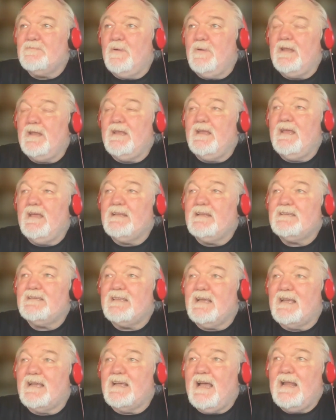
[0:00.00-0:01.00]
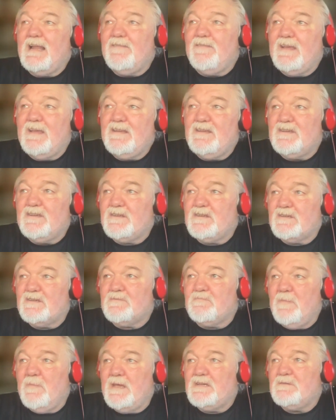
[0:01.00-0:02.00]
but it's the kind of thing that just
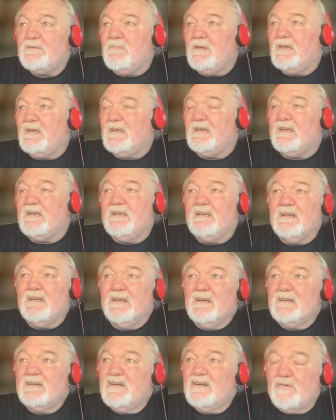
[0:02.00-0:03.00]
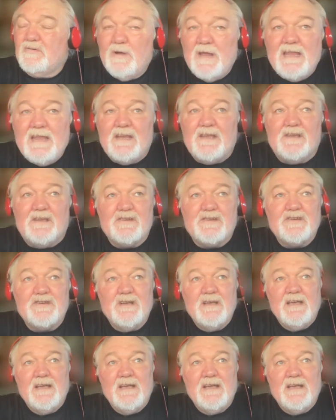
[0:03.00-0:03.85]
makes me cringe.